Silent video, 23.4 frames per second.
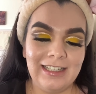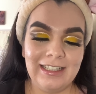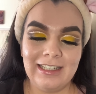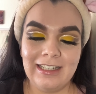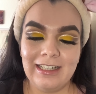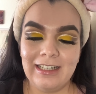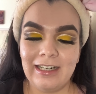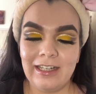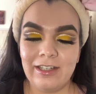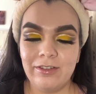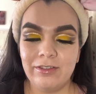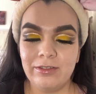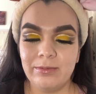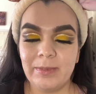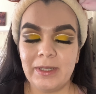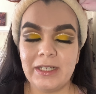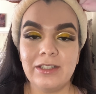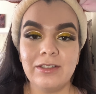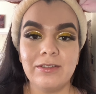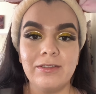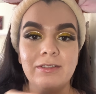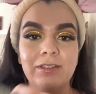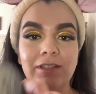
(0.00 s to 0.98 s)
And then I use my
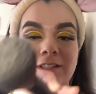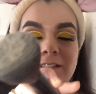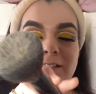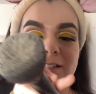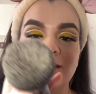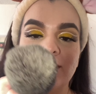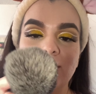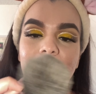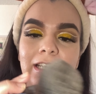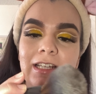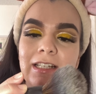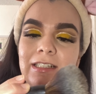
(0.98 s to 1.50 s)
Sonia